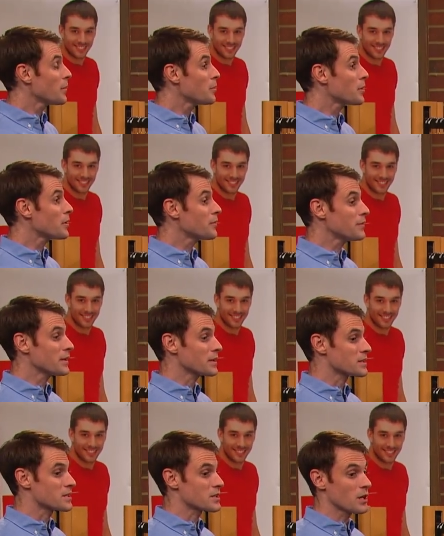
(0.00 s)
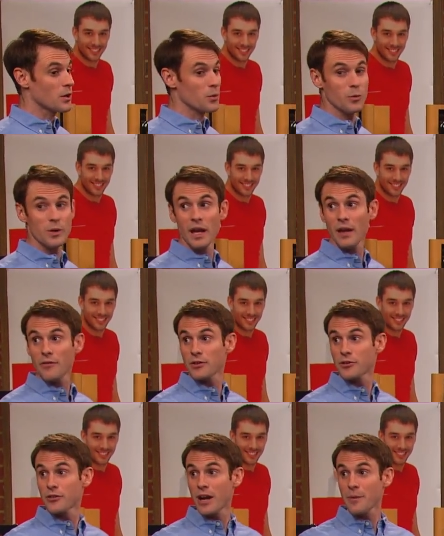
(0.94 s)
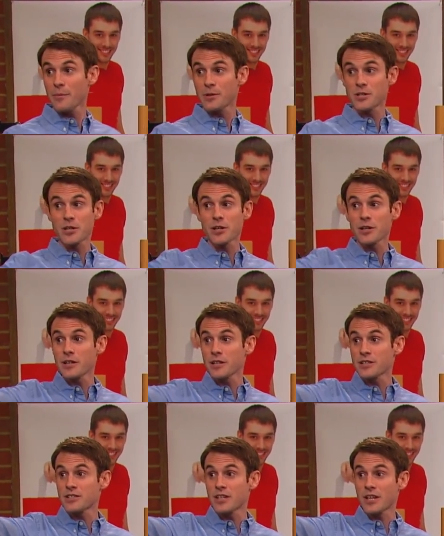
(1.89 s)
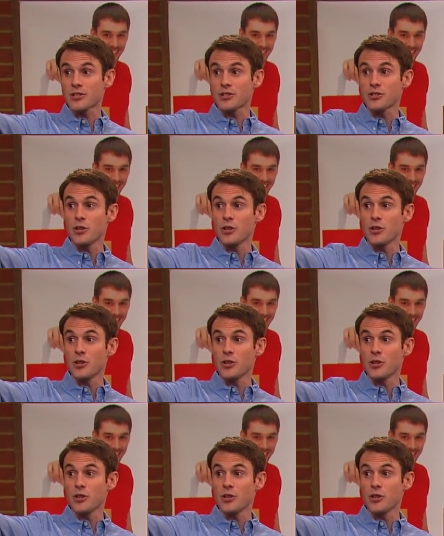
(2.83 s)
Speaker 1: distinct shape of a pregnant woman. Okay, son. What if she swallowed a